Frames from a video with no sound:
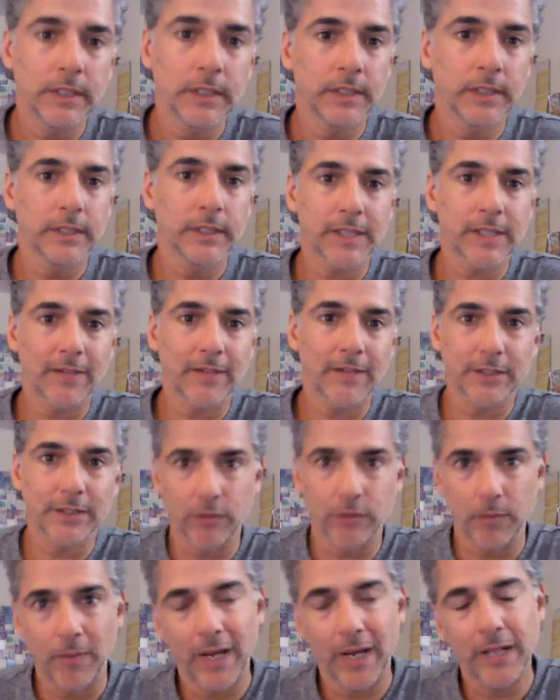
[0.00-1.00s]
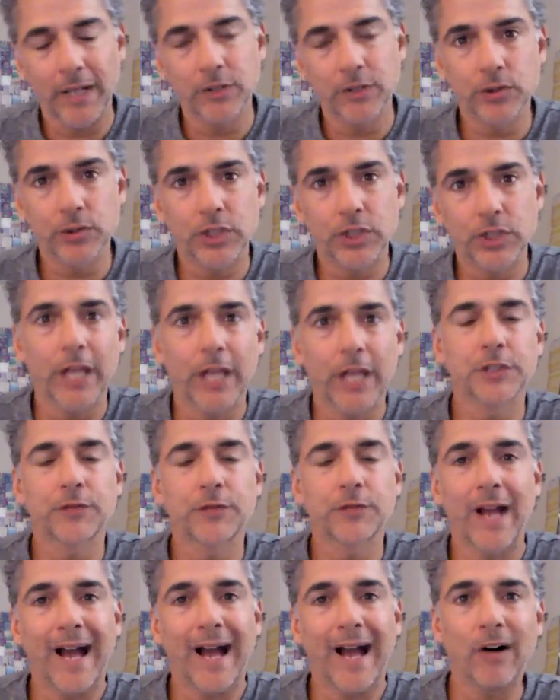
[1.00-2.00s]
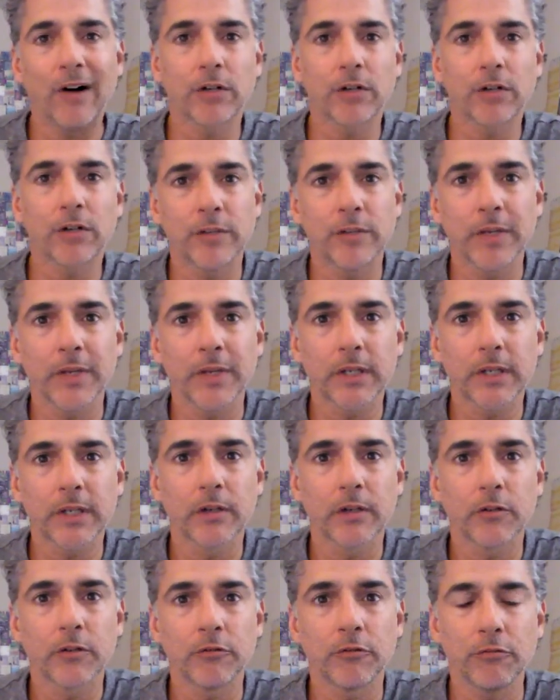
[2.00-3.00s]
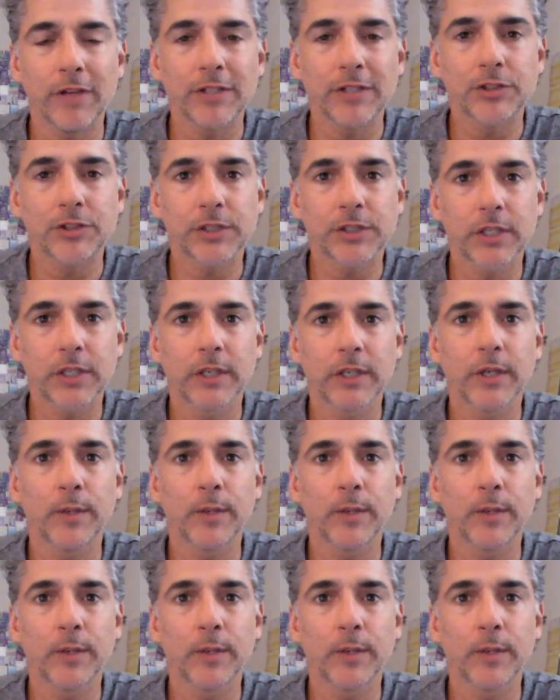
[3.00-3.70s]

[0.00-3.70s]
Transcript: as I like to remind you, stands for Algorithmic Risk